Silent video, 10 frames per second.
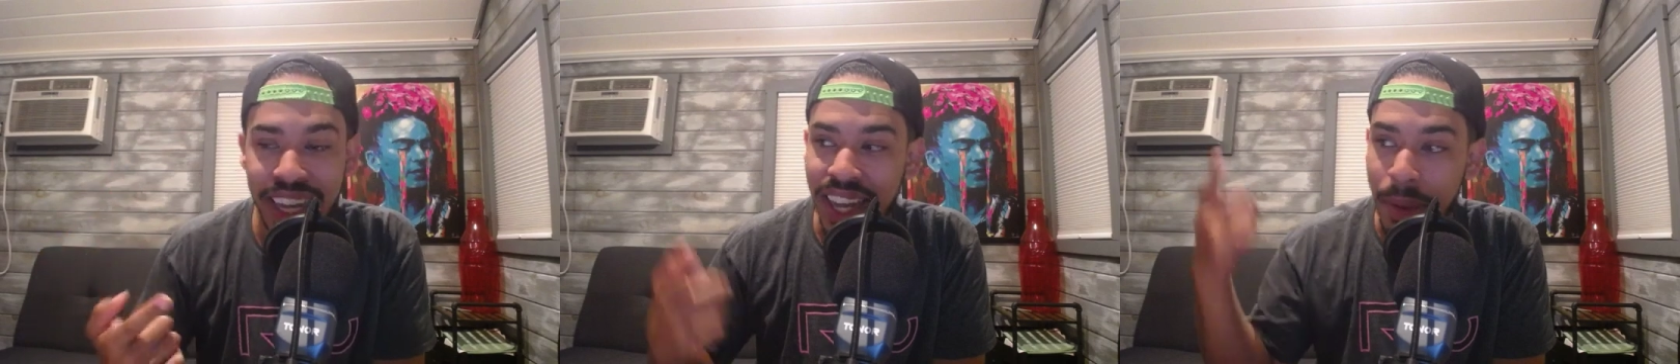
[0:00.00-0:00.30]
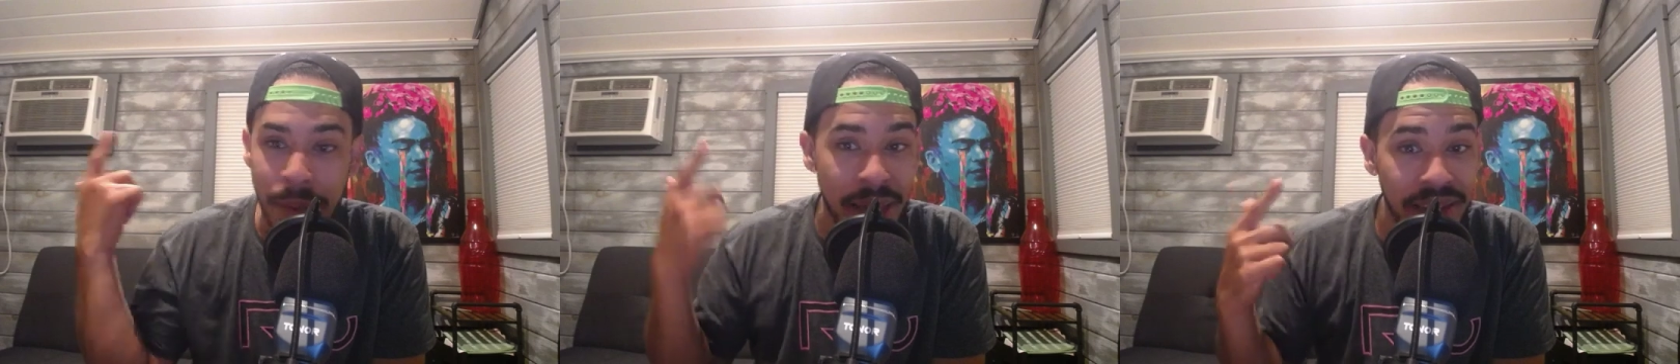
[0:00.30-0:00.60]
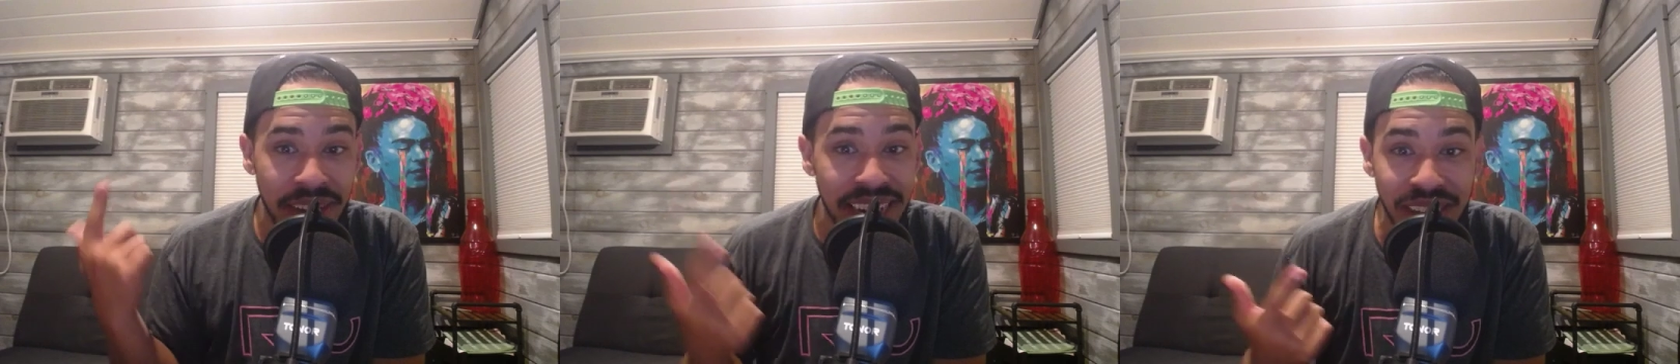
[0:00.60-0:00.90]
I'm going to make
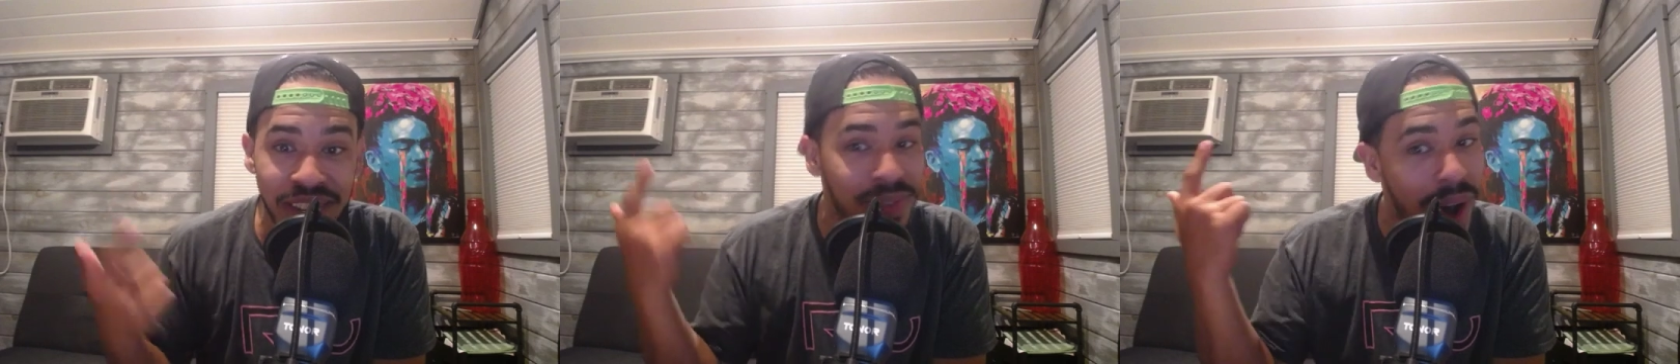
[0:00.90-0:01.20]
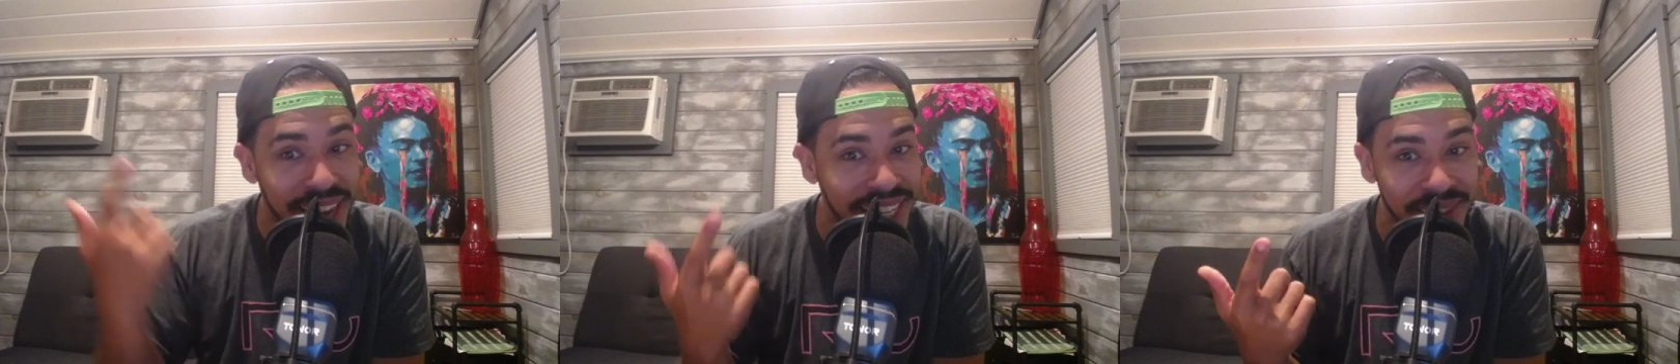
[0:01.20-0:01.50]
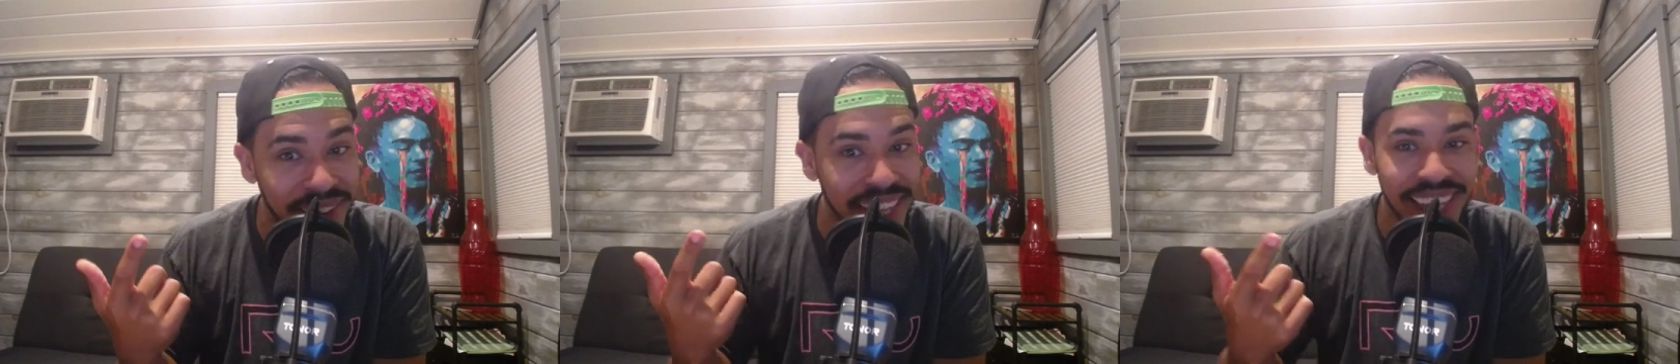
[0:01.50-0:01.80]
videos, watch
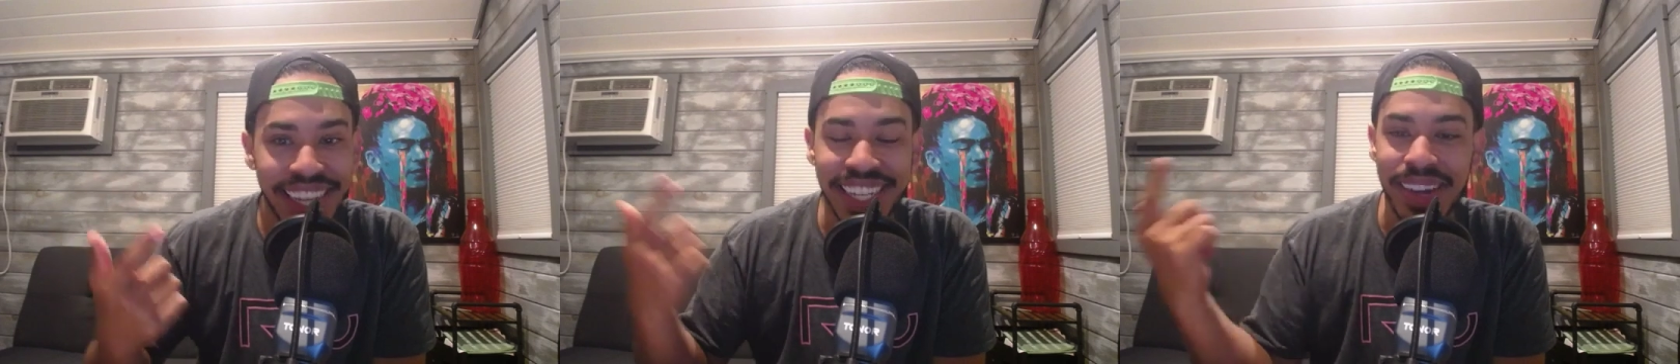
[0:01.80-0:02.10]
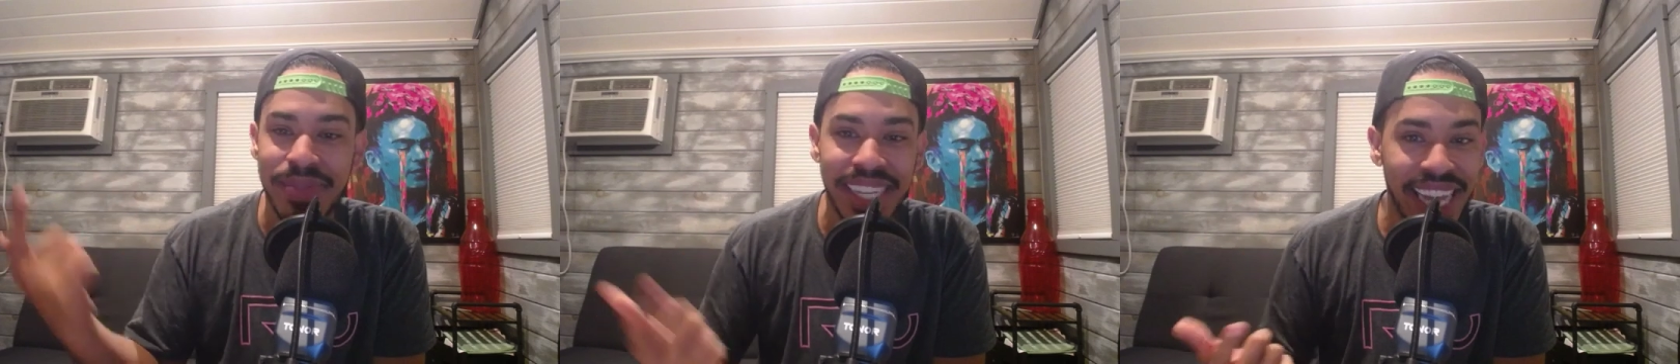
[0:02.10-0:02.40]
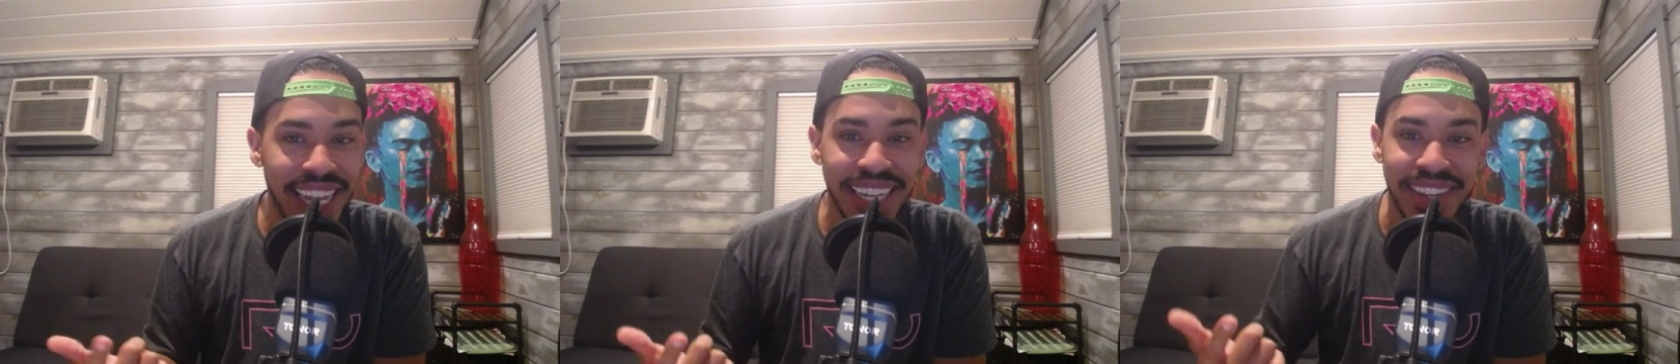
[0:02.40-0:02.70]
them because I'll be
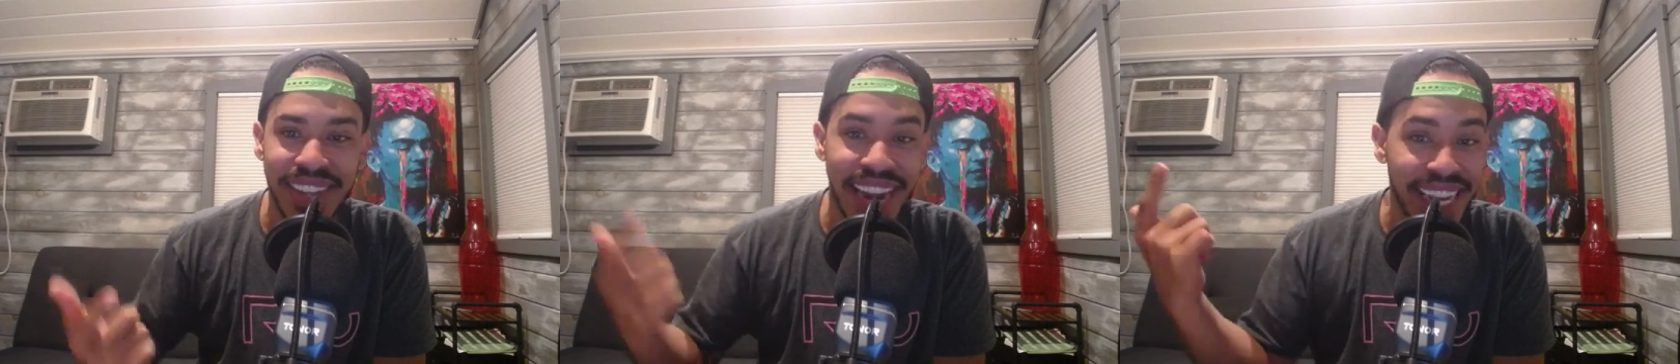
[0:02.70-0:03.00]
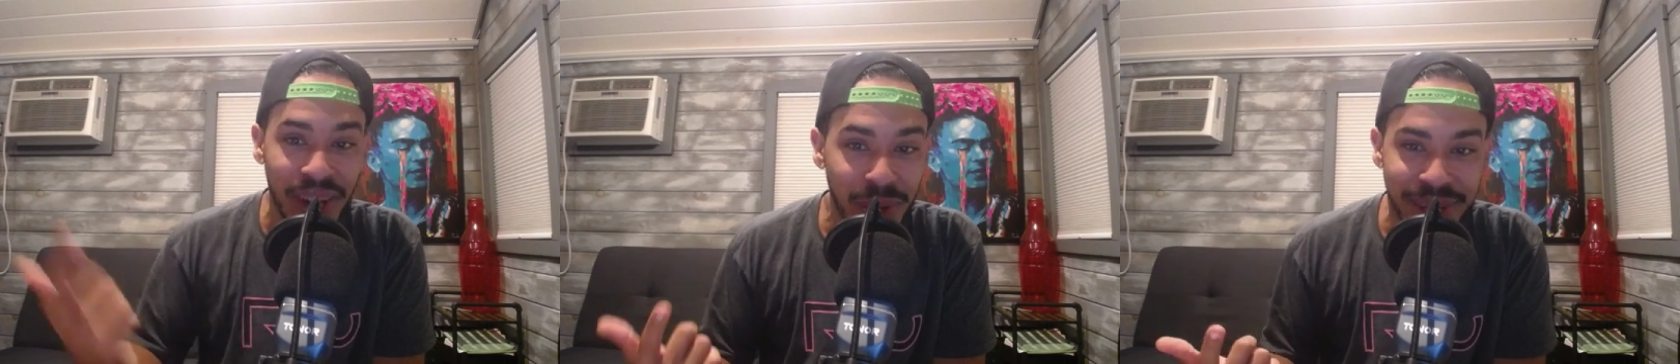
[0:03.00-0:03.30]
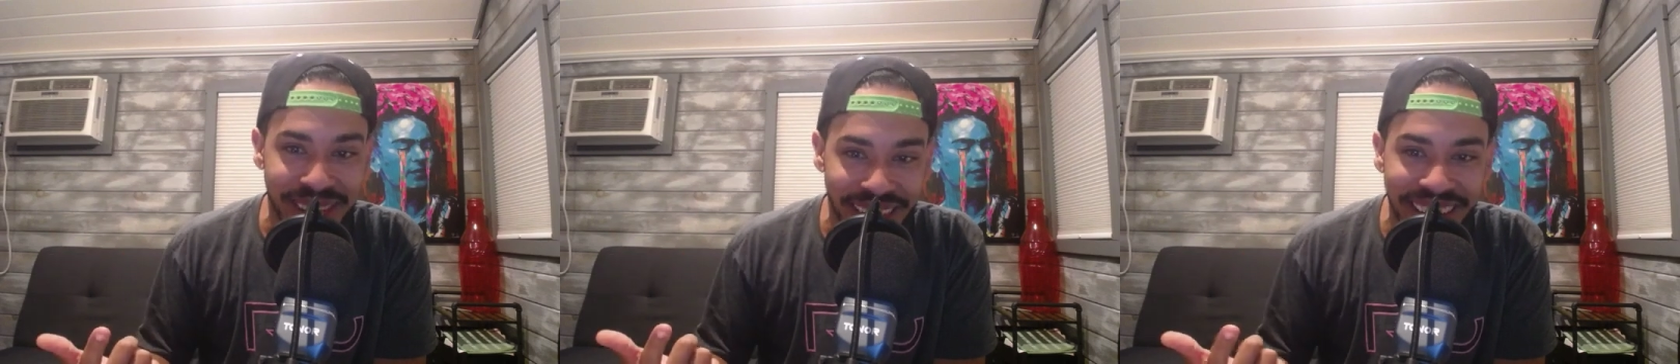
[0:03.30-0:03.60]
telling you that I told
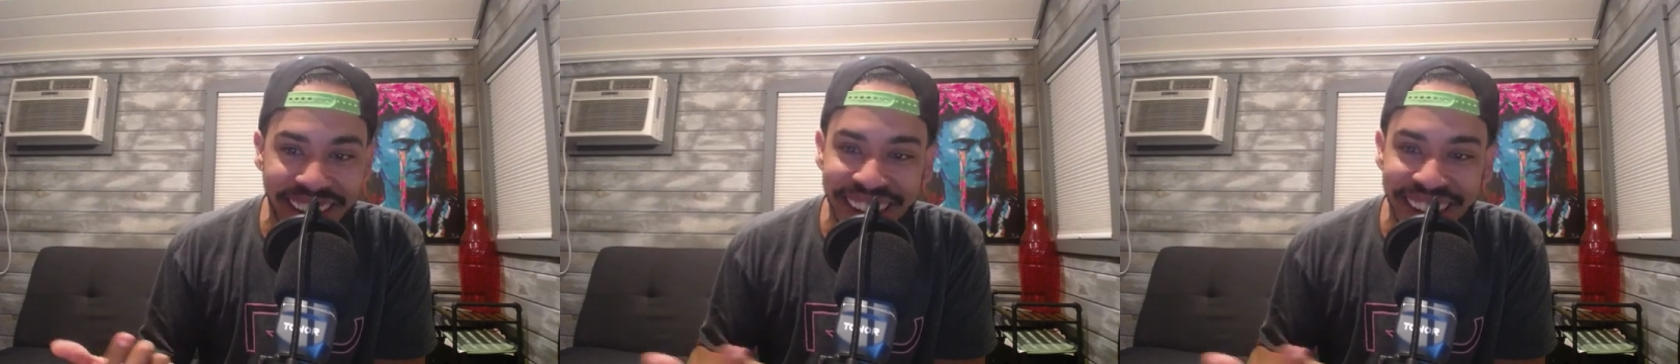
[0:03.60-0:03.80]
you so.